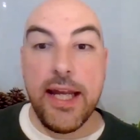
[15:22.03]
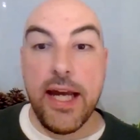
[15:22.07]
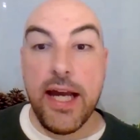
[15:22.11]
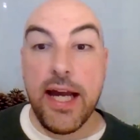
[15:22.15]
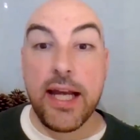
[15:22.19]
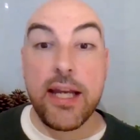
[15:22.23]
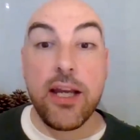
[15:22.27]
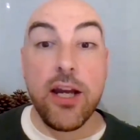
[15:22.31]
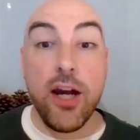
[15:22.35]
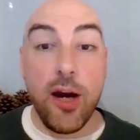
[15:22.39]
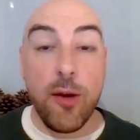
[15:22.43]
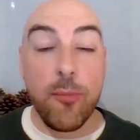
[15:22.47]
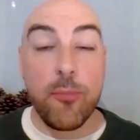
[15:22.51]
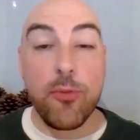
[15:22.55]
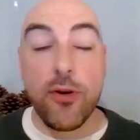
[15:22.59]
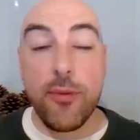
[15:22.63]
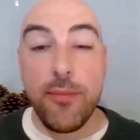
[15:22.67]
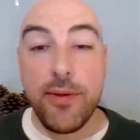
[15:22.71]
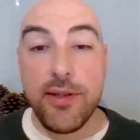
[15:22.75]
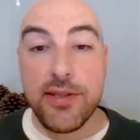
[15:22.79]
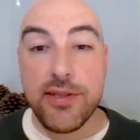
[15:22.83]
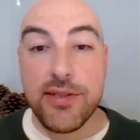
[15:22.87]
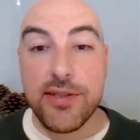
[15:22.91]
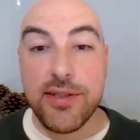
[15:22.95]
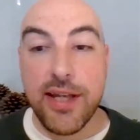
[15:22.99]
I can't
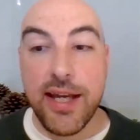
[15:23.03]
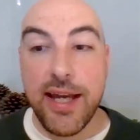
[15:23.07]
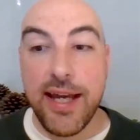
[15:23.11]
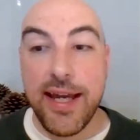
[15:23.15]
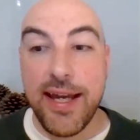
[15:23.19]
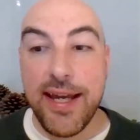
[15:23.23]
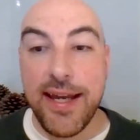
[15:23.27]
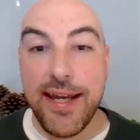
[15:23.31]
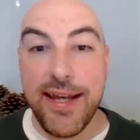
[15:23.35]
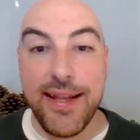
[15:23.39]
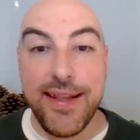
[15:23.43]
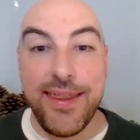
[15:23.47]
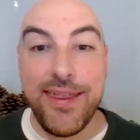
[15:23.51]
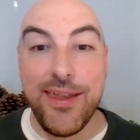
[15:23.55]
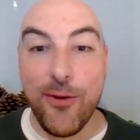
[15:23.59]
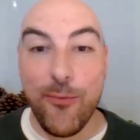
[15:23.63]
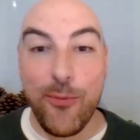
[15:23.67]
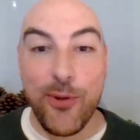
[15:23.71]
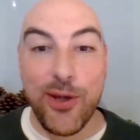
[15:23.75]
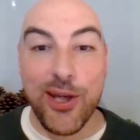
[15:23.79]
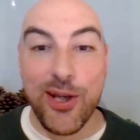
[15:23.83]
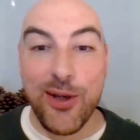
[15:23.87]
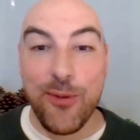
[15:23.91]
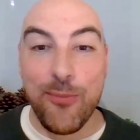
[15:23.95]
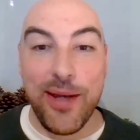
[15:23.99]
promise that
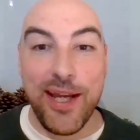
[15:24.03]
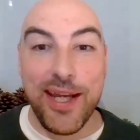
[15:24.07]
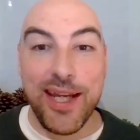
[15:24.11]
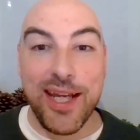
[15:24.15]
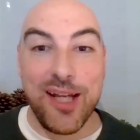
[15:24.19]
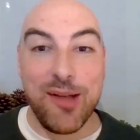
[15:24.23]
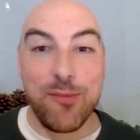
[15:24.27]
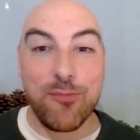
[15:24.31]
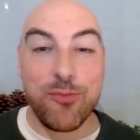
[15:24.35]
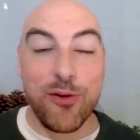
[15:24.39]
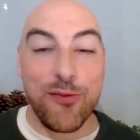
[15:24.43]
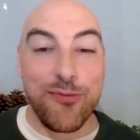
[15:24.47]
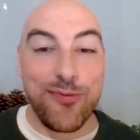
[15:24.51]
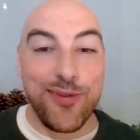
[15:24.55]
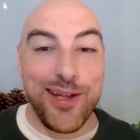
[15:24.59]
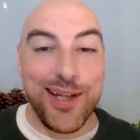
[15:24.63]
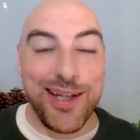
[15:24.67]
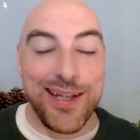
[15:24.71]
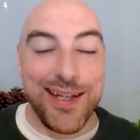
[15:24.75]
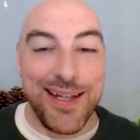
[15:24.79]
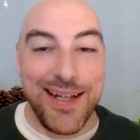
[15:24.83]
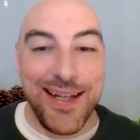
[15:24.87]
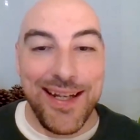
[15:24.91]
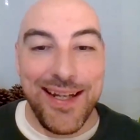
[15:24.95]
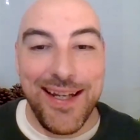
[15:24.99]
we're going to make any
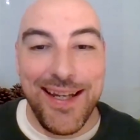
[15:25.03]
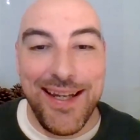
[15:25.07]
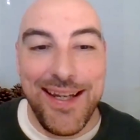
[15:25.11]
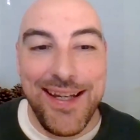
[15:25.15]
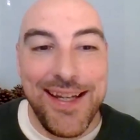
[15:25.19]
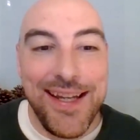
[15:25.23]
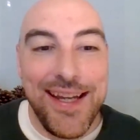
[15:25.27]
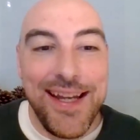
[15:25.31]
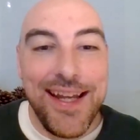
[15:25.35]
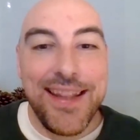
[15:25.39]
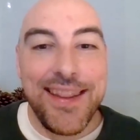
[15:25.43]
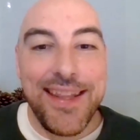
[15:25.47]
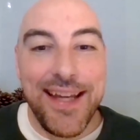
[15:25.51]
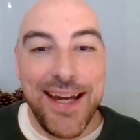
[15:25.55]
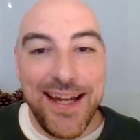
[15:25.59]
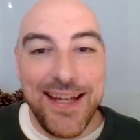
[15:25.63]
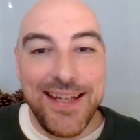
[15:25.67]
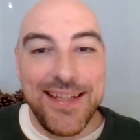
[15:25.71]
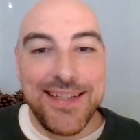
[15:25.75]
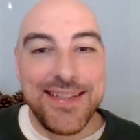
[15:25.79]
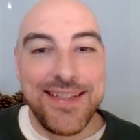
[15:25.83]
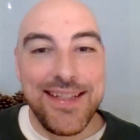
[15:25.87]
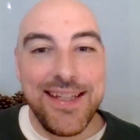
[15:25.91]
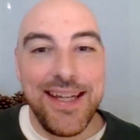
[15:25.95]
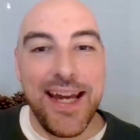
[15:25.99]
profit, clearly. That
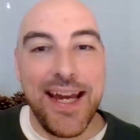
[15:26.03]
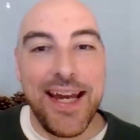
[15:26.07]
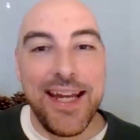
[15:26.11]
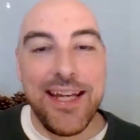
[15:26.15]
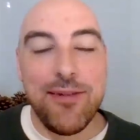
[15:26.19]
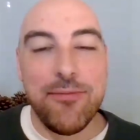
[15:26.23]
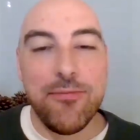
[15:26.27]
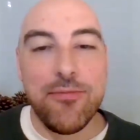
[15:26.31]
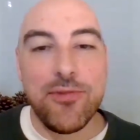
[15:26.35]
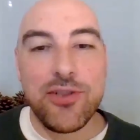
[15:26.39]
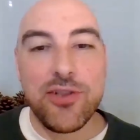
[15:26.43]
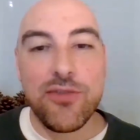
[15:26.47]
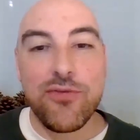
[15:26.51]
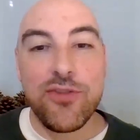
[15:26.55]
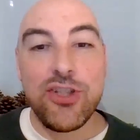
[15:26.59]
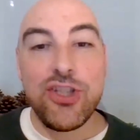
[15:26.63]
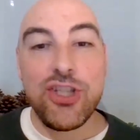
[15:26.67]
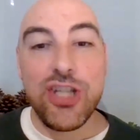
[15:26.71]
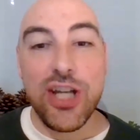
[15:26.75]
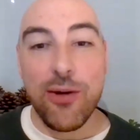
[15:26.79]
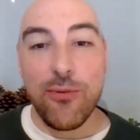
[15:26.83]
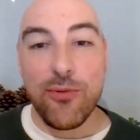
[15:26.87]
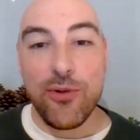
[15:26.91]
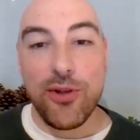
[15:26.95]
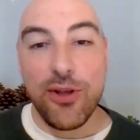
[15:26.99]
is the aim. So for
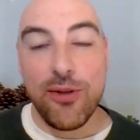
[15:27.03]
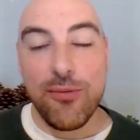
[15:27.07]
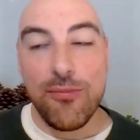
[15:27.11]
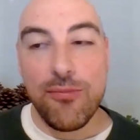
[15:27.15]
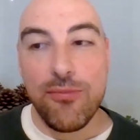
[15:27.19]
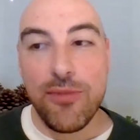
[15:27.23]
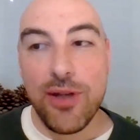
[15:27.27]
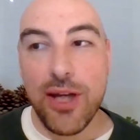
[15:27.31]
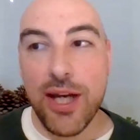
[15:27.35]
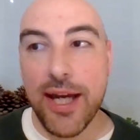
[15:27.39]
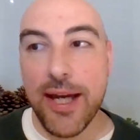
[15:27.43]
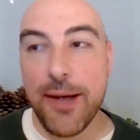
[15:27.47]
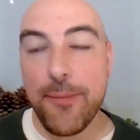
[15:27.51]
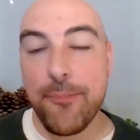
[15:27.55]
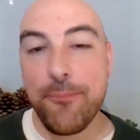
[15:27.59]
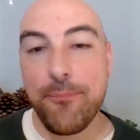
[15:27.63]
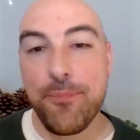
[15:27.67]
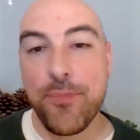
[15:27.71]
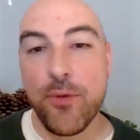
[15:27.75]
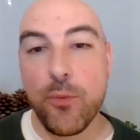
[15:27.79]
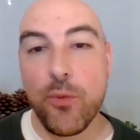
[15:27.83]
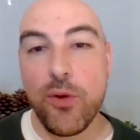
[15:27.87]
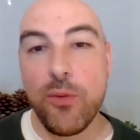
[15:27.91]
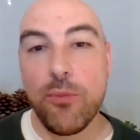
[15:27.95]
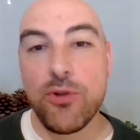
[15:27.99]

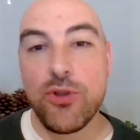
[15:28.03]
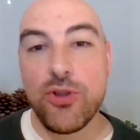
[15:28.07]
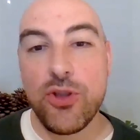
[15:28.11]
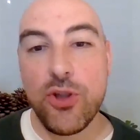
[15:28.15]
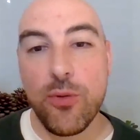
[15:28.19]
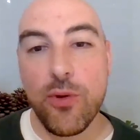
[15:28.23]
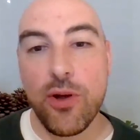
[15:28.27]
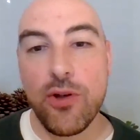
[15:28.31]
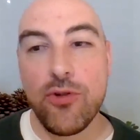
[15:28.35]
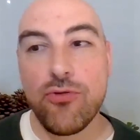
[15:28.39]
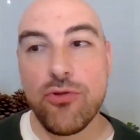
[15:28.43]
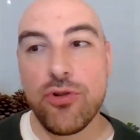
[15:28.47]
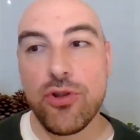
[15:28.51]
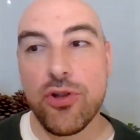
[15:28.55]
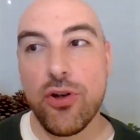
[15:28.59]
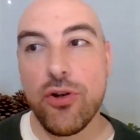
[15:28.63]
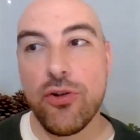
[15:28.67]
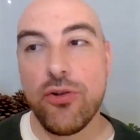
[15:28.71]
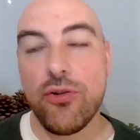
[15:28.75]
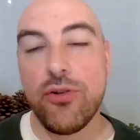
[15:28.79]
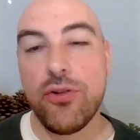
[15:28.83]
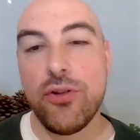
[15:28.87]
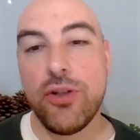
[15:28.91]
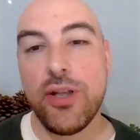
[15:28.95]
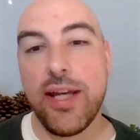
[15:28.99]
Cheltenham, we were 200
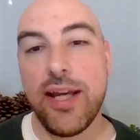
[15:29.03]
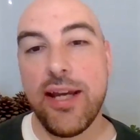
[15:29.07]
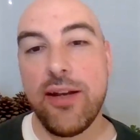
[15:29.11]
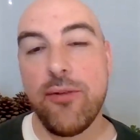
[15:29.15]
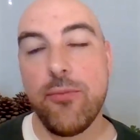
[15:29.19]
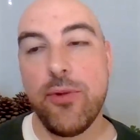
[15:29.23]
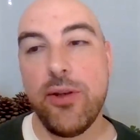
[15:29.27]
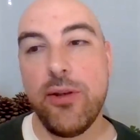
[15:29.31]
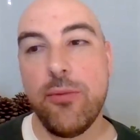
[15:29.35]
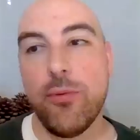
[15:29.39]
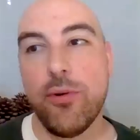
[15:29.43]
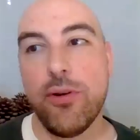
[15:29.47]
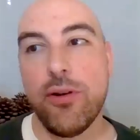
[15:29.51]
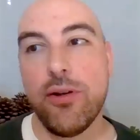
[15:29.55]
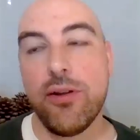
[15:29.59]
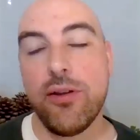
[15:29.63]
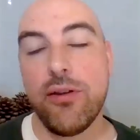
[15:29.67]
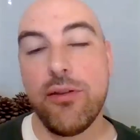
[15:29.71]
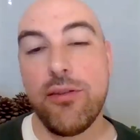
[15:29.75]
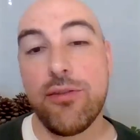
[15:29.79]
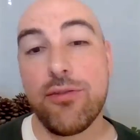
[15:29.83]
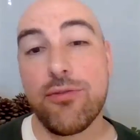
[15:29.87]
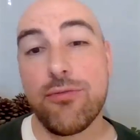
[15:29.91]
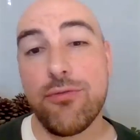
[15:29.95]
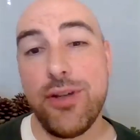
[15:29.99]
on and we were
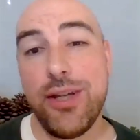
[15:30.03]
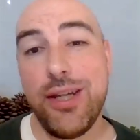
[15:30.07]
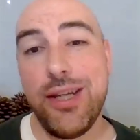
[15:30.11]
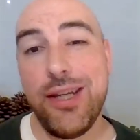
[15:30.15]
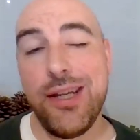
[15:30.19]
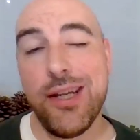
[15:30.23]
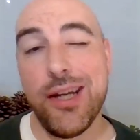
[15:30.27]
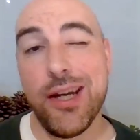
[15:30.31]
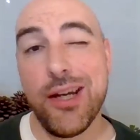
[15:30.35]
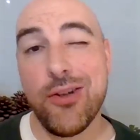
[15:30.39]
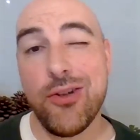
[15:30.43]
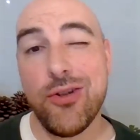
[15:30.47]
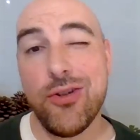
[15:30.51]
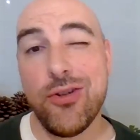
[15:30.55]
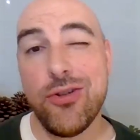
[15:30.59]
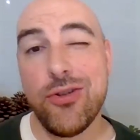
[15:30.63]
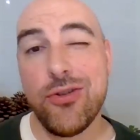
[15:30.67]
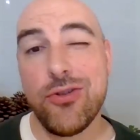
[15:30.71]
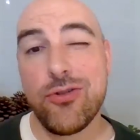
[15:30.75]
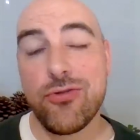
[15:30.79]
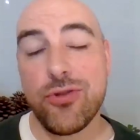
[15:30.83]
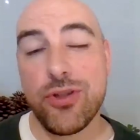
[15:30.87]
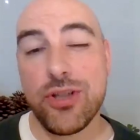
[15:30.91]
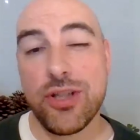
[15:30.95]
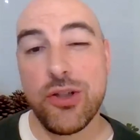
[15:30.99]

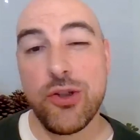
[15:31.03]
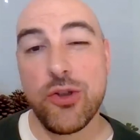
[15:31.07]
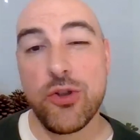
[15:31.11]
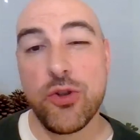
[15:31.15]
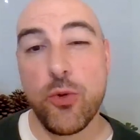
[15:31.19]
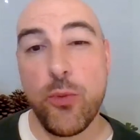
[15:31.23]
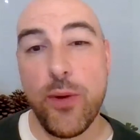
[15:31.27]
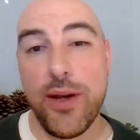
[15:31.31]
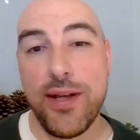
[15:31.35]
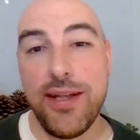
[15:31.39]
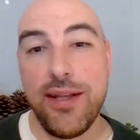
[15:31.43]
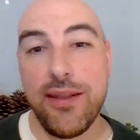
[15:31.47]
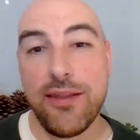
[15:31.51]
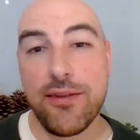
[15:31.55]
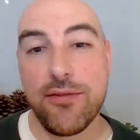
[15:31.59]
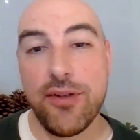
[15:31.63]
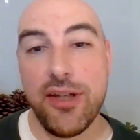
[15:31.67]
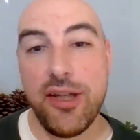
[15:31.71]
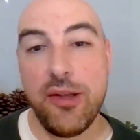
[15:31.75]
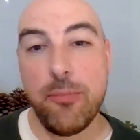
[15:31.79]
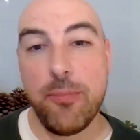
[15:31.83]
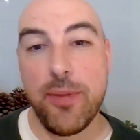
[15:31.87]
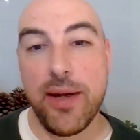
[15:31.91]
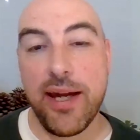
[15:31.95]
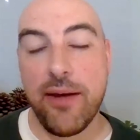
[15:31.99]

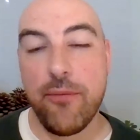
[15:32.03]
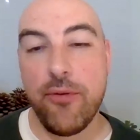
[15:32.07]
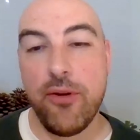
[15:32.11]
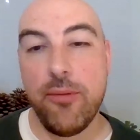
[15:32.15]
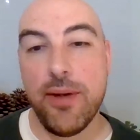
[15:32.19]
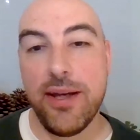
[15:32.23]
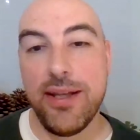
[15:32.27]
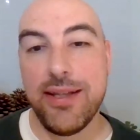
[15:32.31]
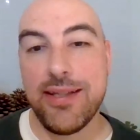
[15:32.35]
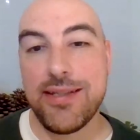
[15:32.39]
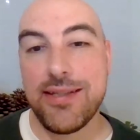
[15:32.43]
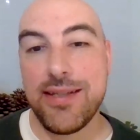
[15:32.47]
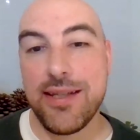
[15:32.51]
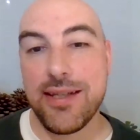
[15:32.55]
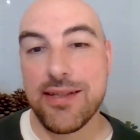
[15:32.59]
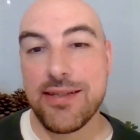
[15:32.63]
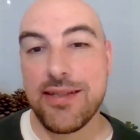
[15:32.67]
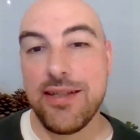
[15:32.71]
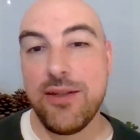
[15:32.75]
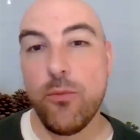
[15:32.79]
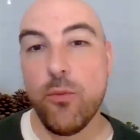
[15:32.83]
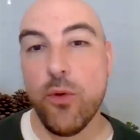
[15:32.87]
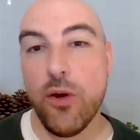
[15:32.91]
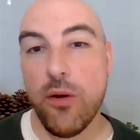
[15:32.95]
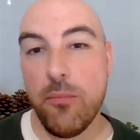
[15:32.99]
323 back. We made
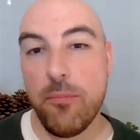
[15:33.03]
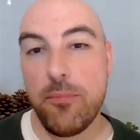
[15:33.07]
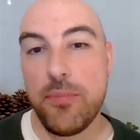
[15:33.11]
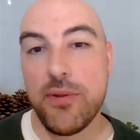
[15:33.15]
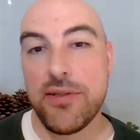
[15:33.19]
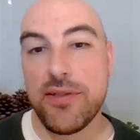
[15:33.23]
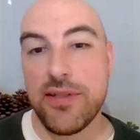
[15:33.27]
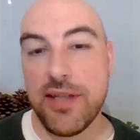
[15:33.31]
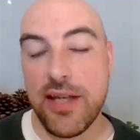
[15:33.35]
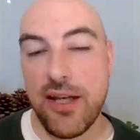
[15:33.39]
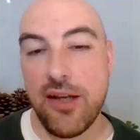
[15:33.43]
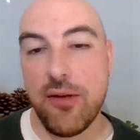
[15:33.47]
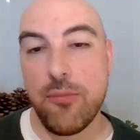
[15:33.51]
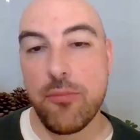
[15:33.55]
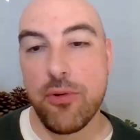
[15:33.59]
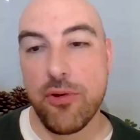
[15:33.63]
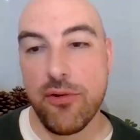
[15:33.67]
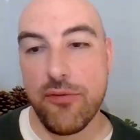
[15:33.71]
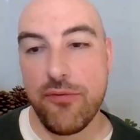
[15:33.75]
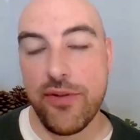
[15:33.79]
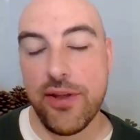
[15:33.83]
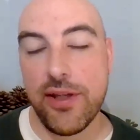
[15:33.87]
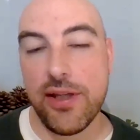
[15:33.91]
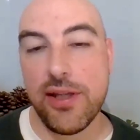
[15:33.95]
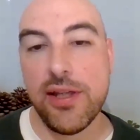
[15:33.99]
61%
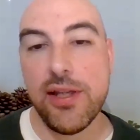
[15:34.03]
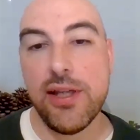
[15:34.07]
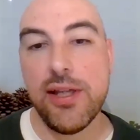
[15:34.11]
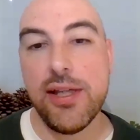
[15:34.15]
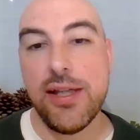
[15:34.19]
profit.